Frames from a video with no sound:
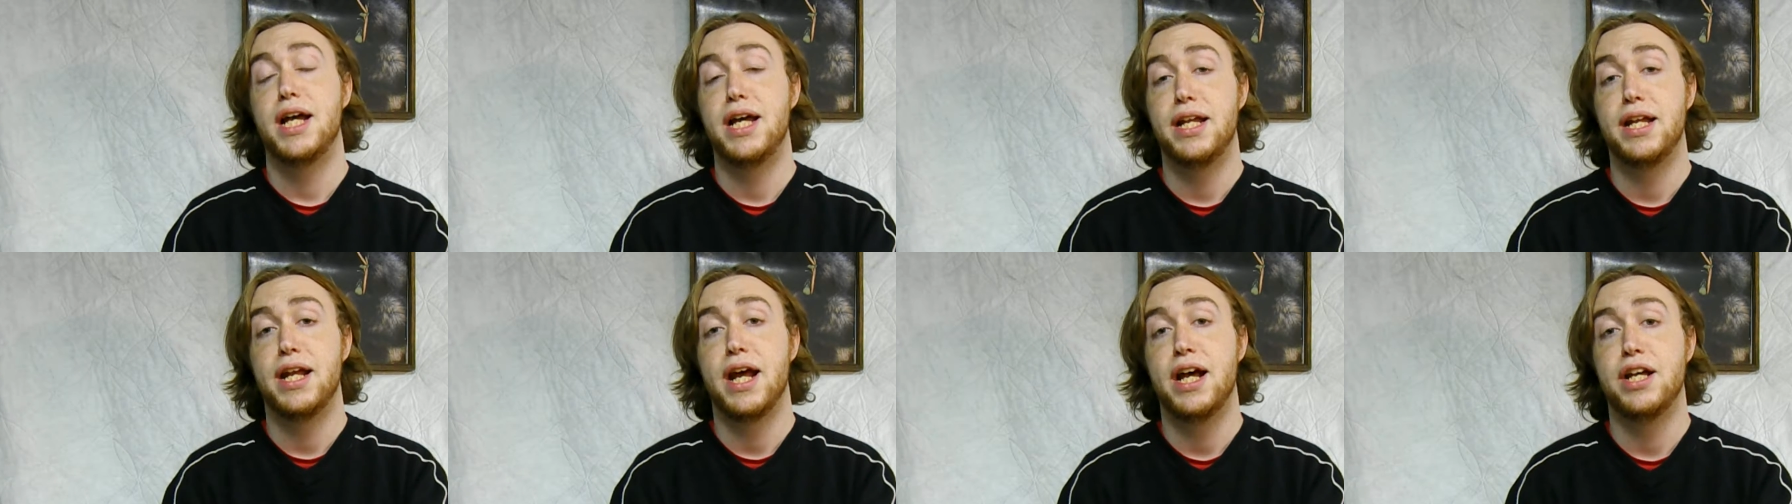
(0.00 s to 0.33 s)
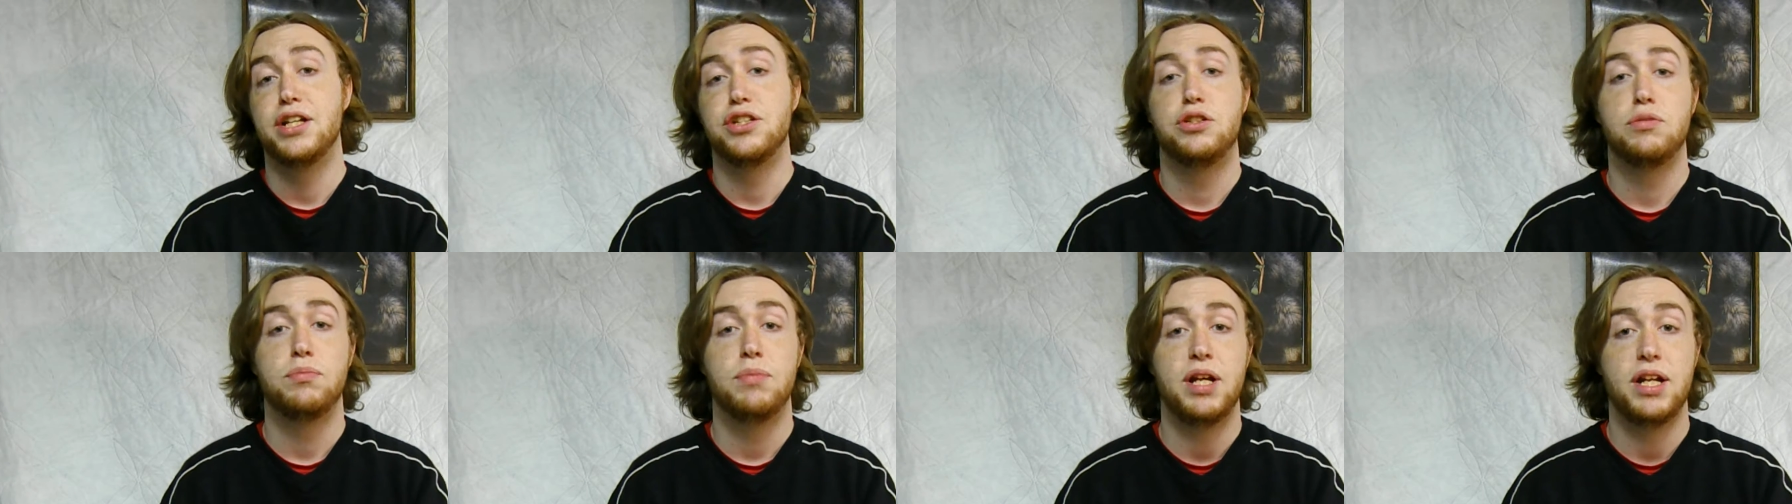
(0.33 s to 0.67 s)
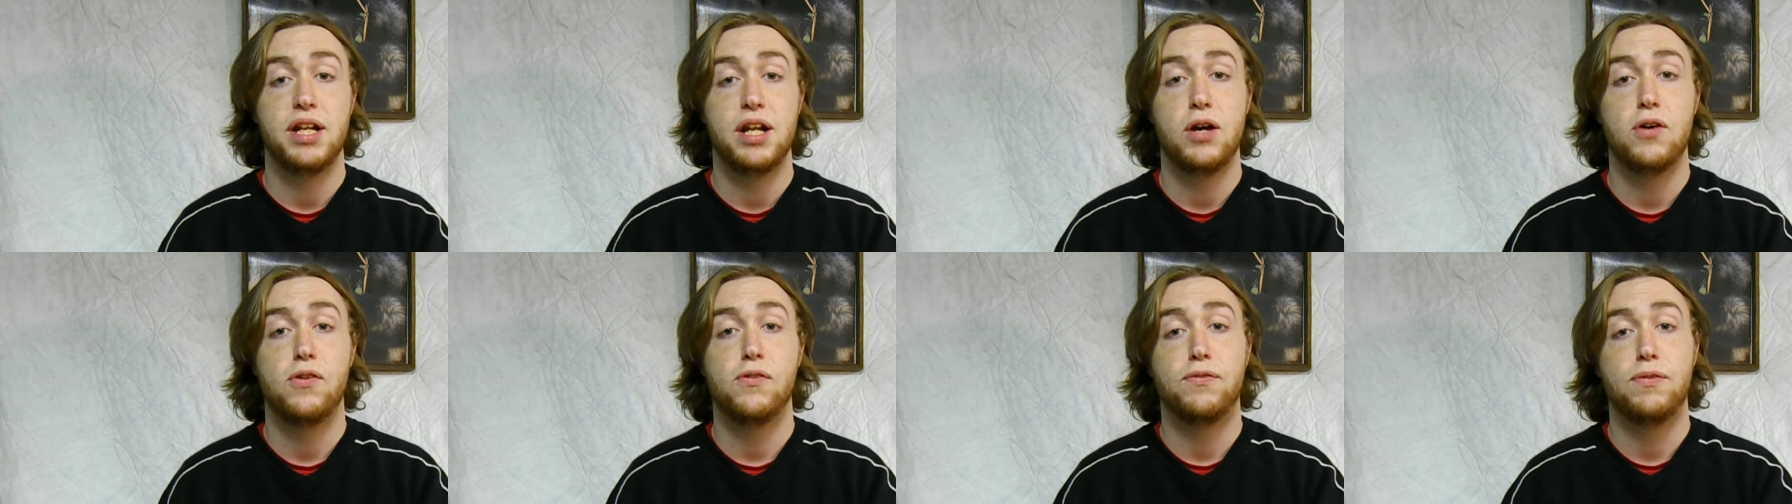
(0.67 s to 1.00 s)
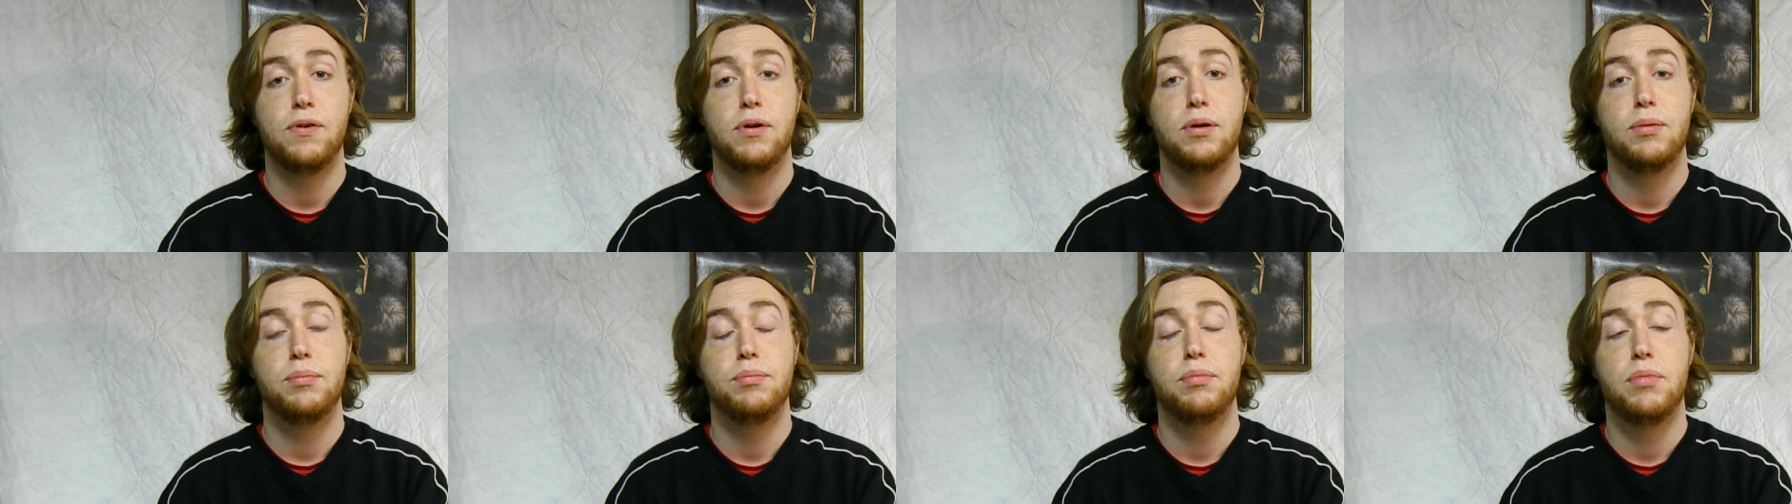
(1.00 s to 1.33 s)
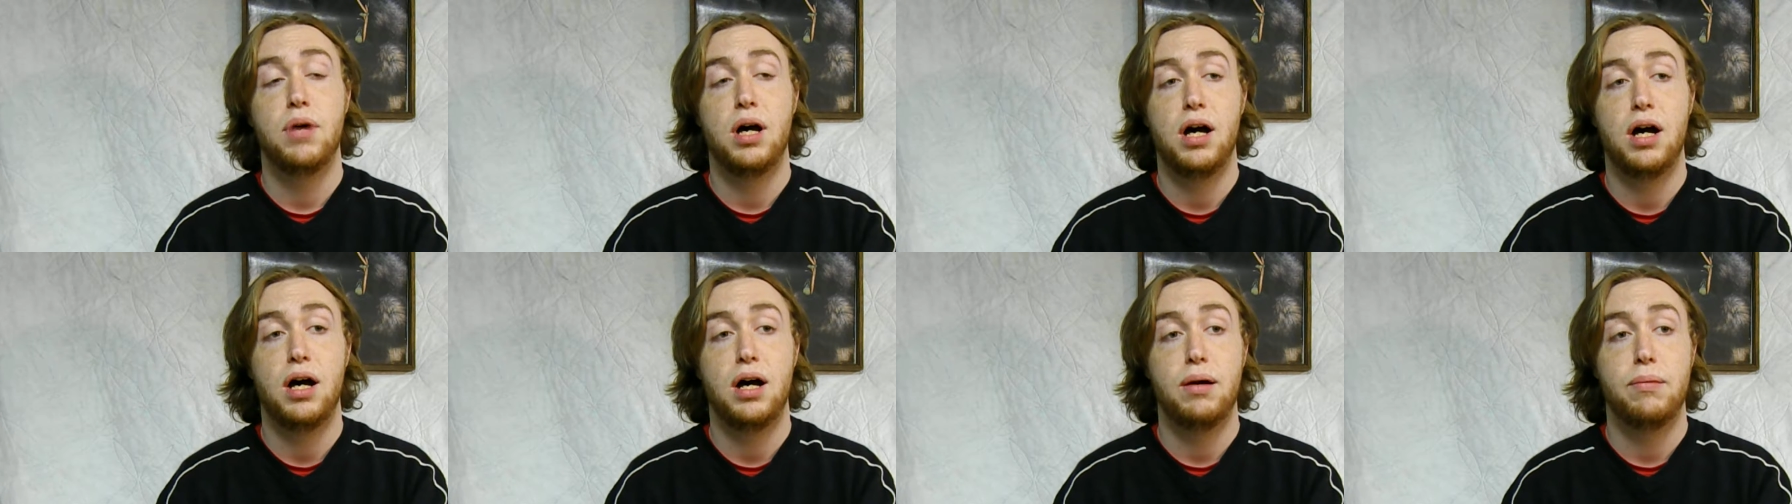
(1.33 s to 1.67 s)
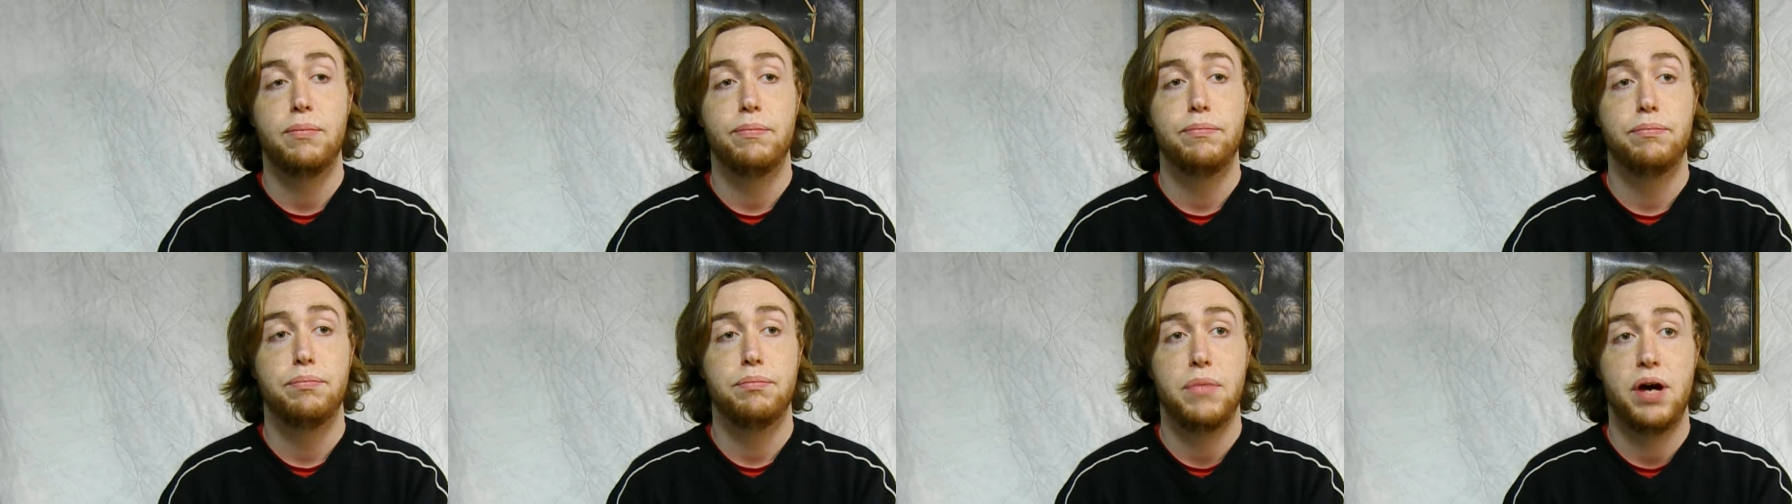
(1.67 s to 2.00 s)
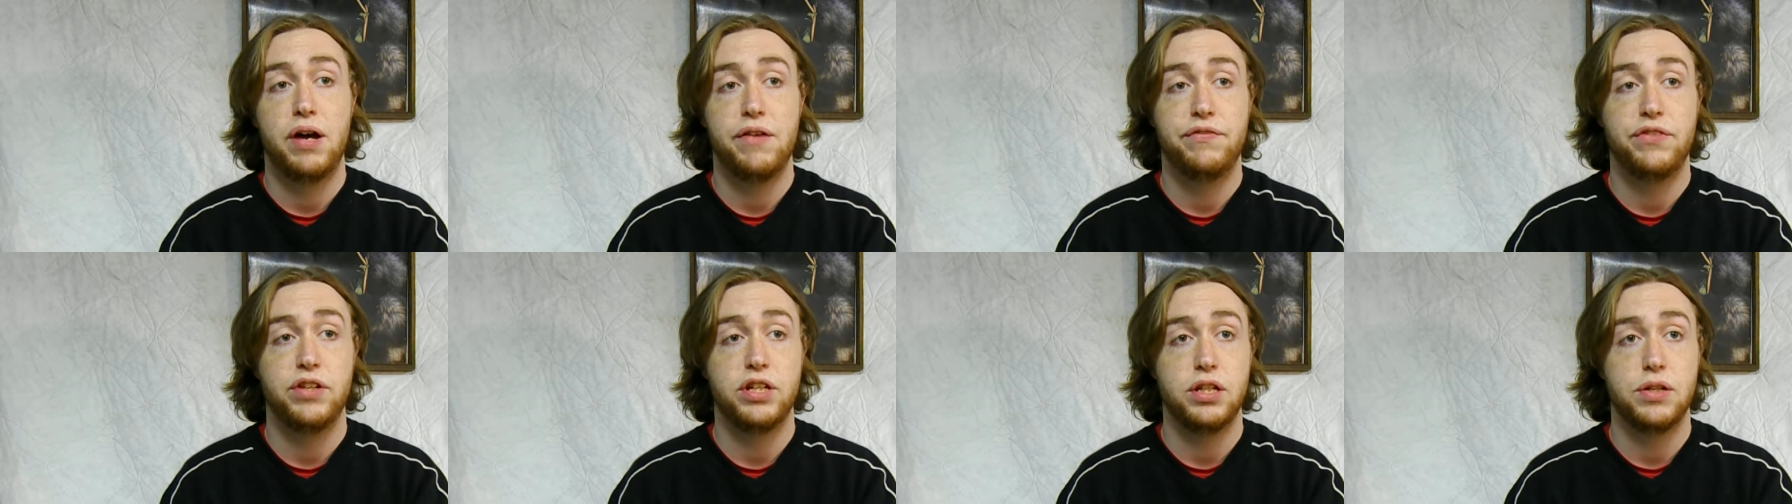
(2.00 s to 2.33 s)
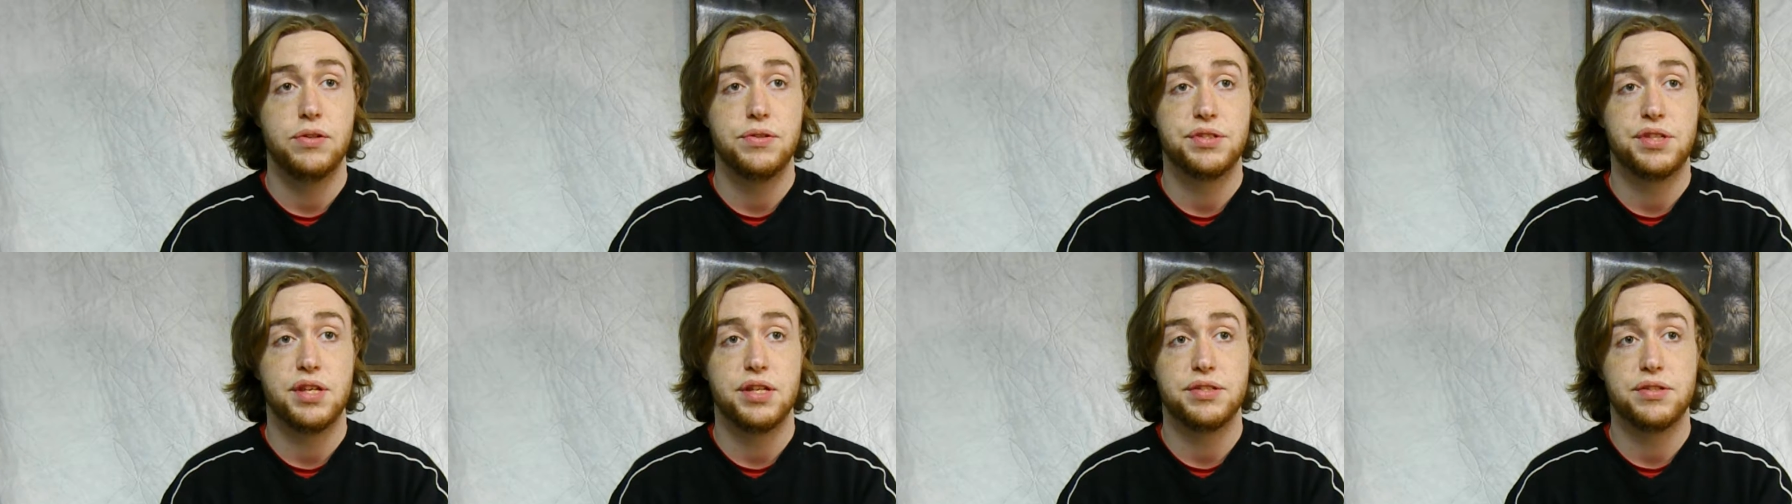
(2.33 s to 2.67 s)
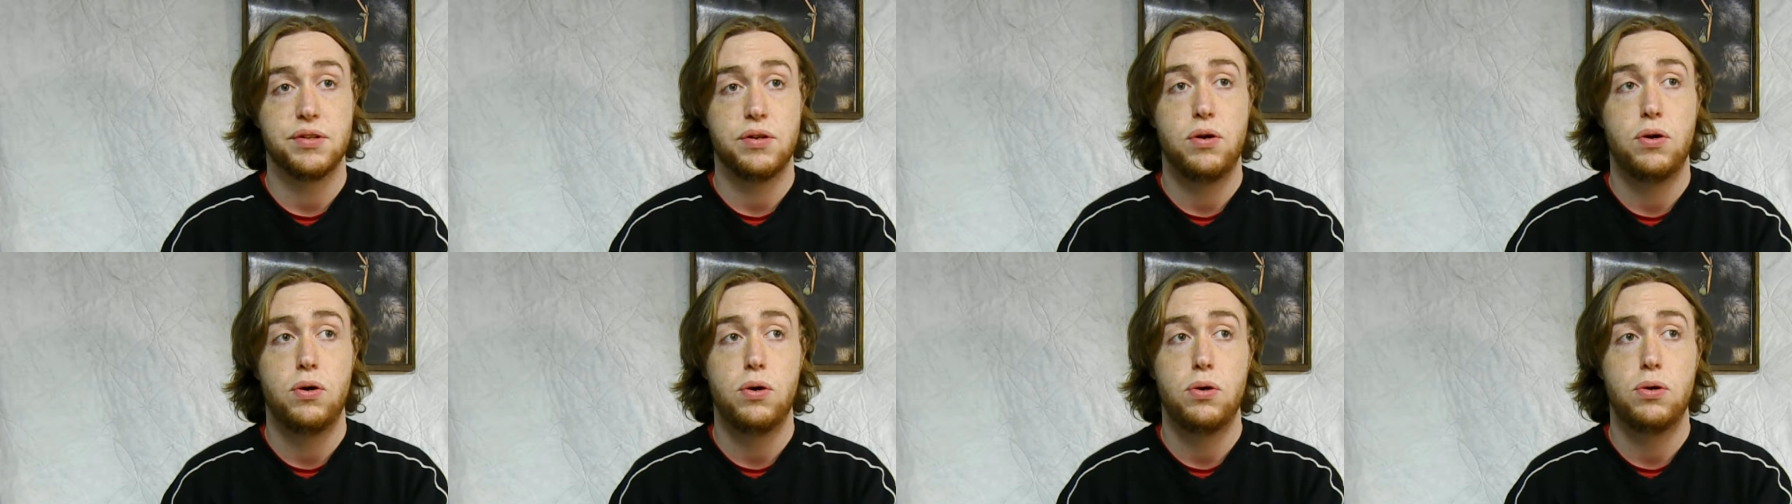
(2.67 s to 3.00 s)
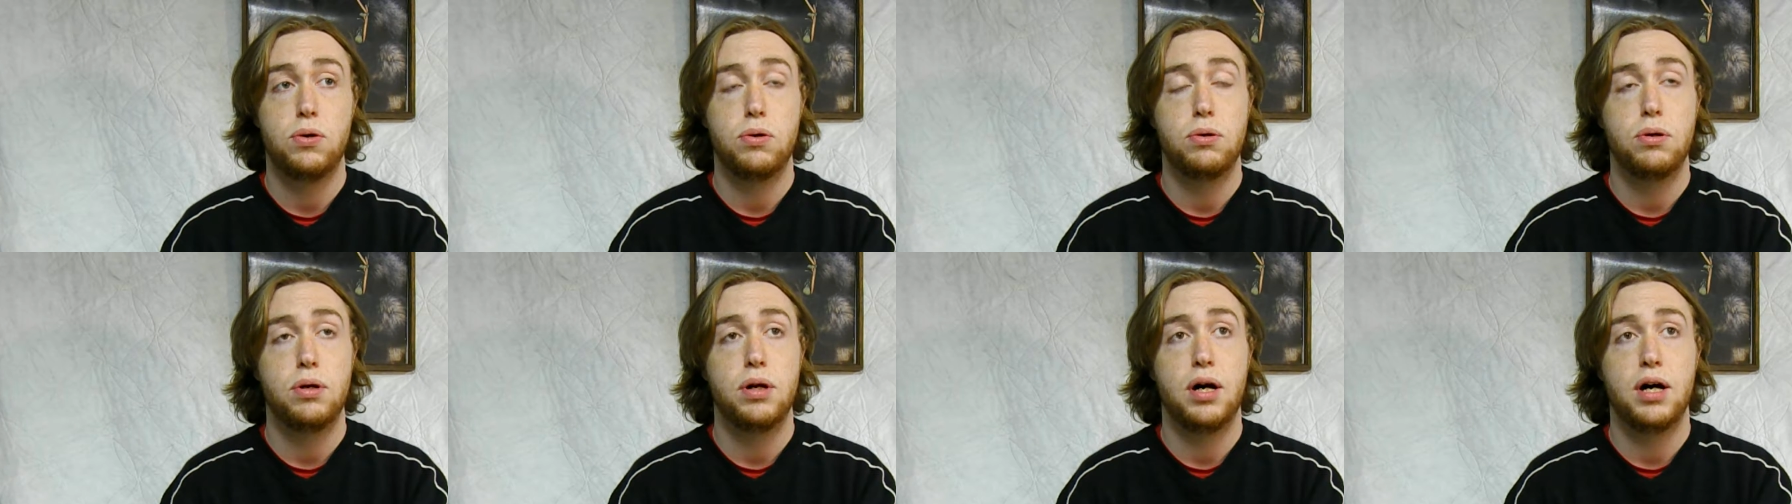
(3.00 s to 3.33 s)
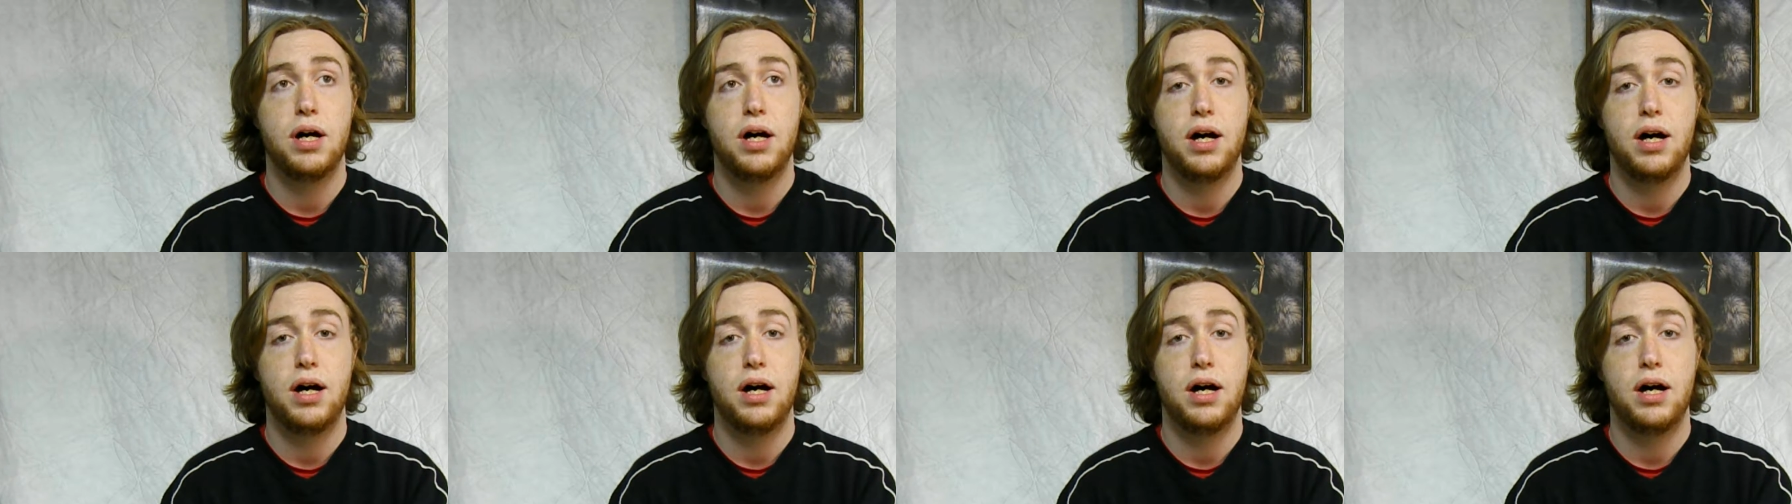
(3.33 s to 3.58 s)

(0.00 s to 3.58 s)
and as you may know from my videos as a whole,